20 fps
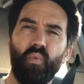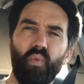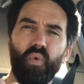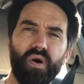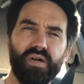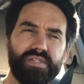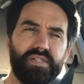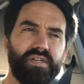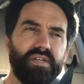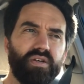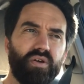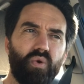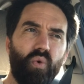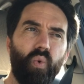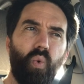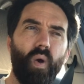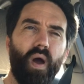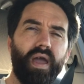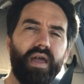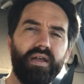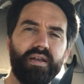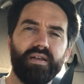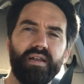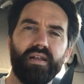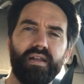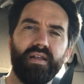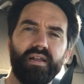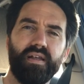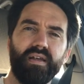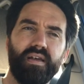wasn't quite
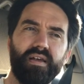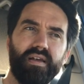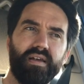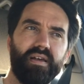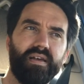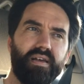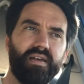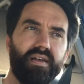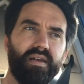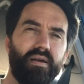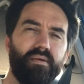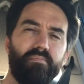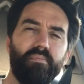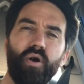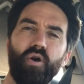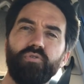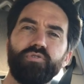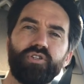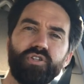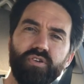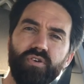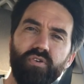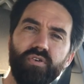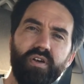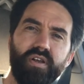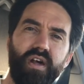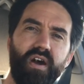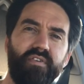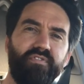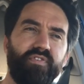emotional
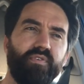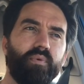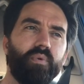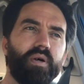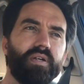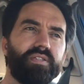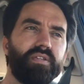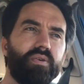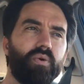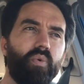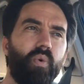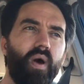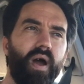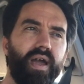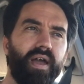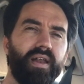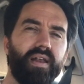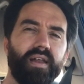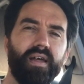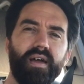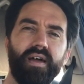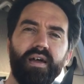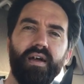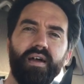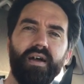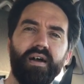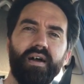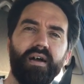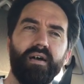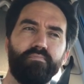enough, it wasn't quite
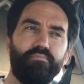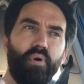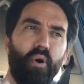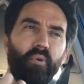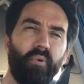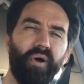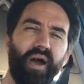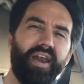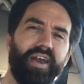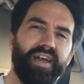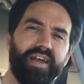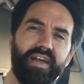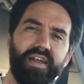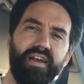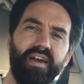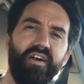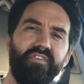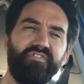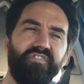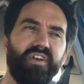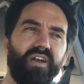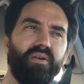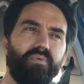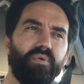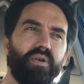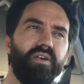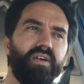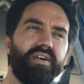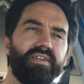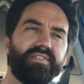poetic enough, and I
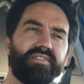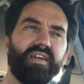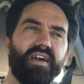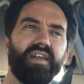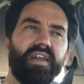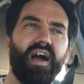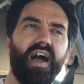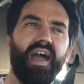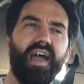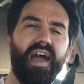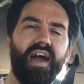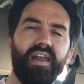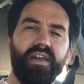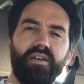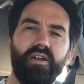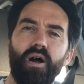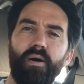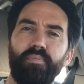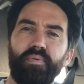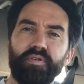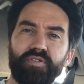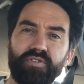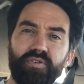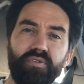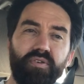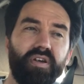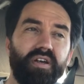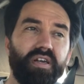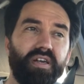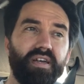realized that I had an
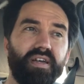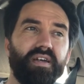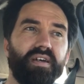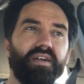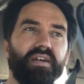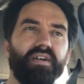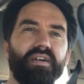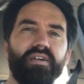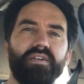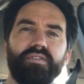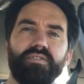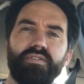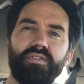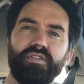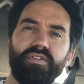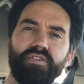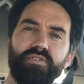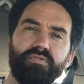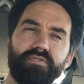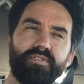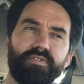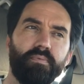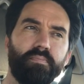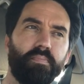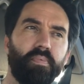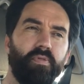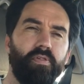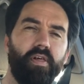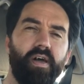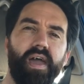opportunity to do
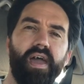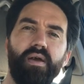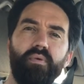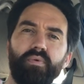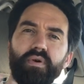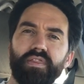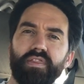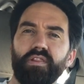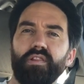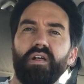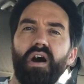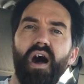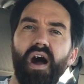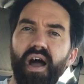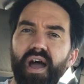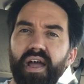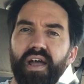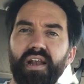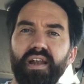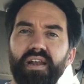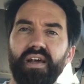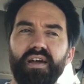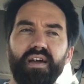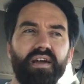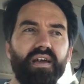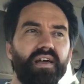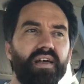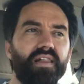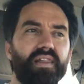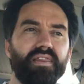some play with
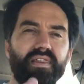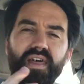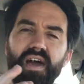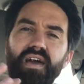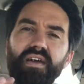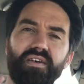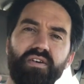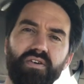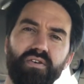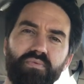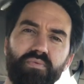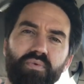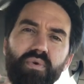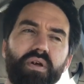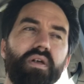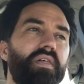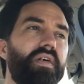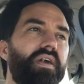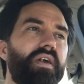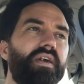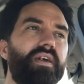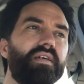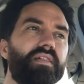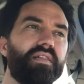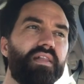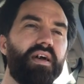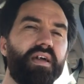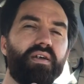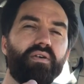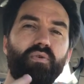line that could really,
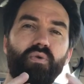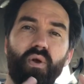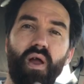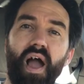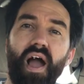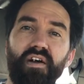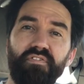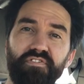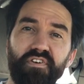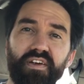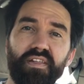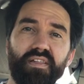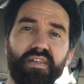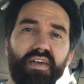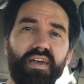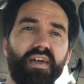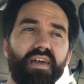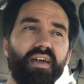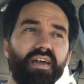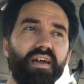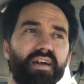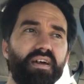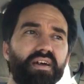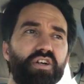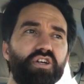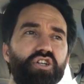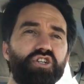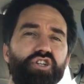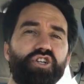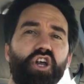like, graphically
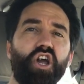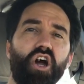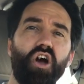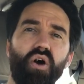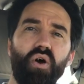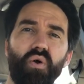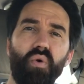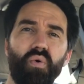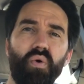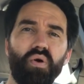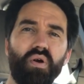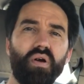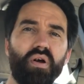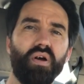show